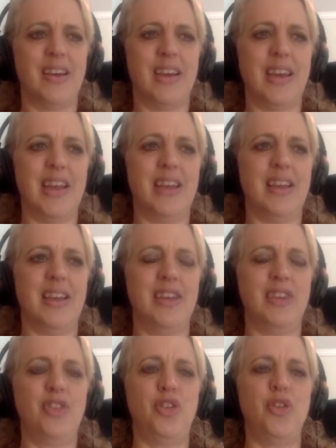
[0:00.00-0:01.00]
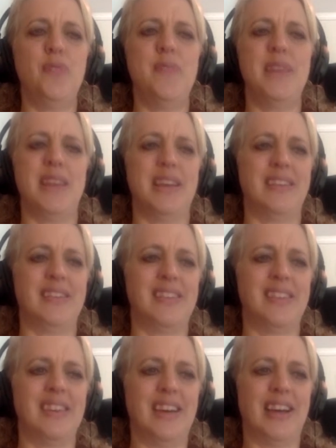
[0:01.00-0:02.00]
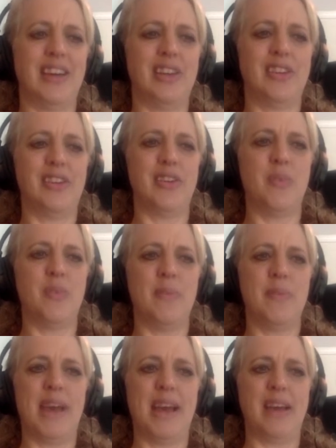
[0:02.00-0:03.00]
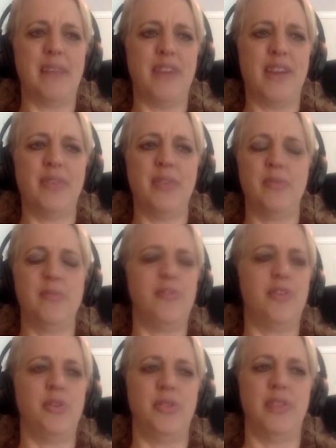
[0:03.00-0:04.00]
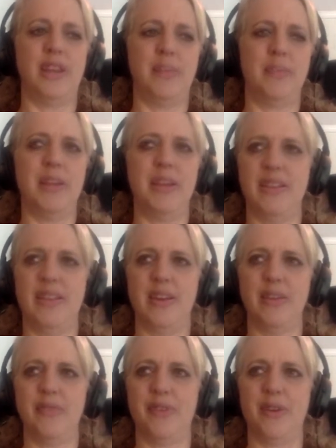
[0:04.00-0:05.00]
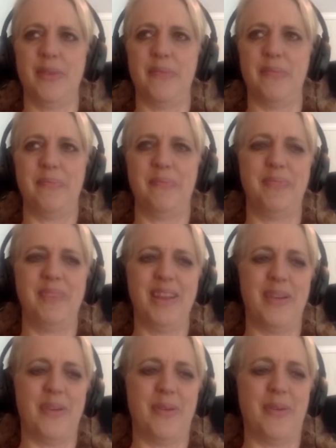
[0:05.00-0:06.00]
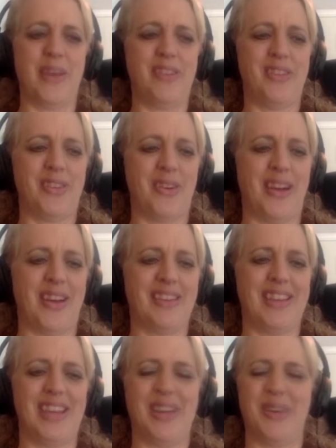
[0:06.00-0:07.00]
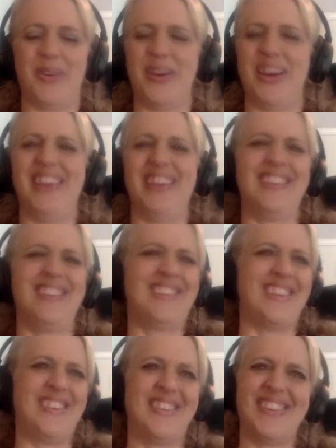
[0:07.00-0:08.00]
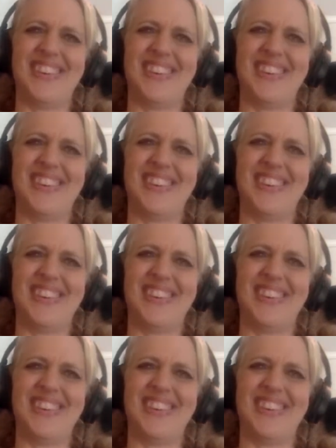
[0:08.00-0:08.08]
And in 2 minutes, I looked in one bag, found some food that had been in there from, a restaurant takeaway. So,